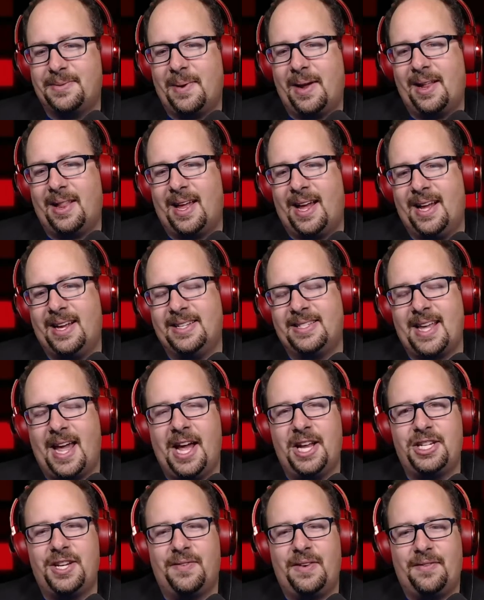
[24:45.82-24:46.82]
well as
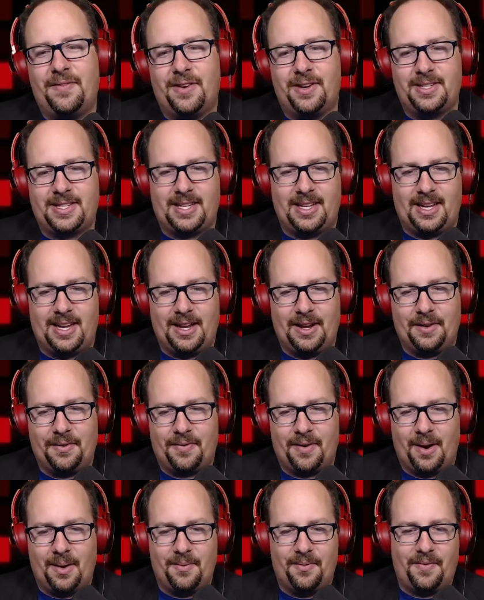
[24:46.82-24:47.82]
Edge of Adversity
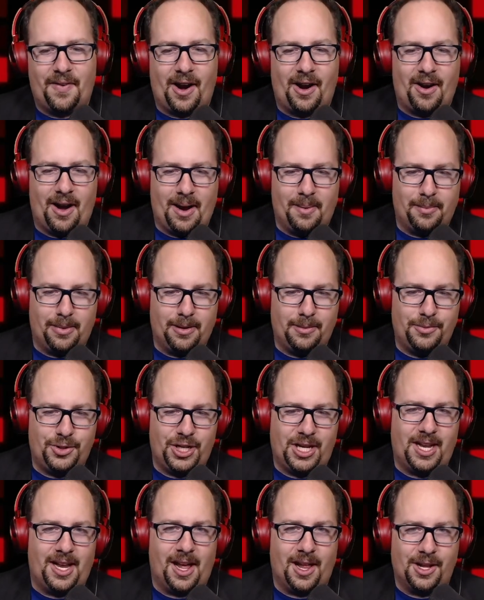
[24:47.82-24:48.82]
from Fire Emblem
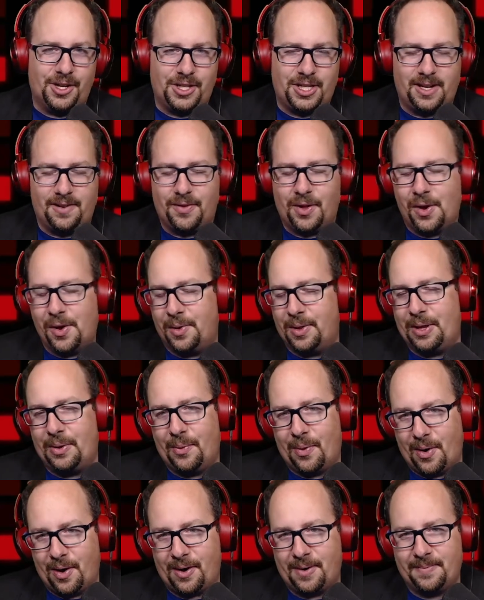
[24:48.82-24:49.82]
Genealogy of the Holy
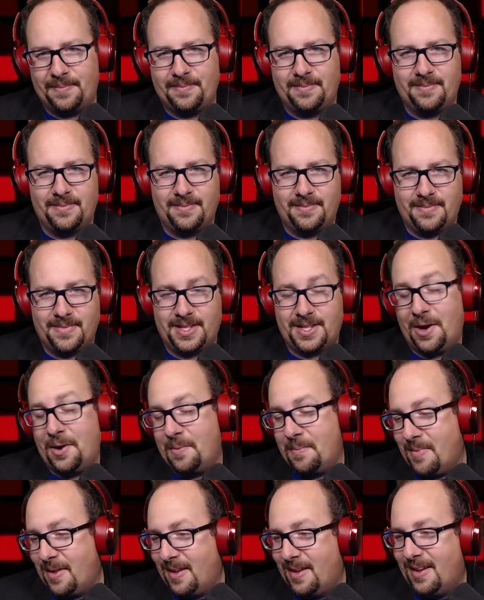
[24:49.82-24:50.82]
War.
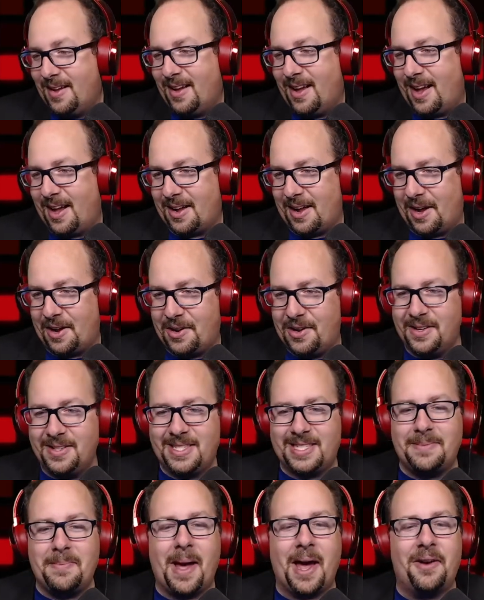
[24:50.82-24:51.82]
So, a good
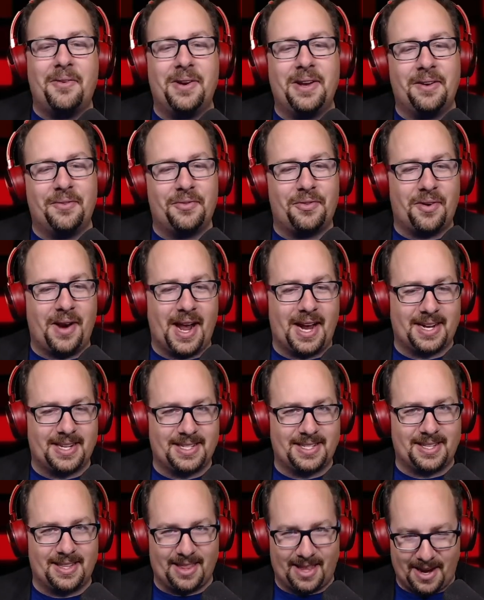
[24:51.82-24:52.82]
smattering of
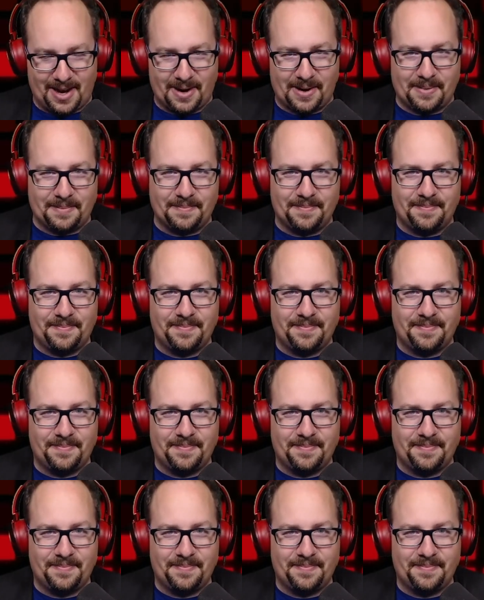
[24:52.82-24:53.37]
tracks there.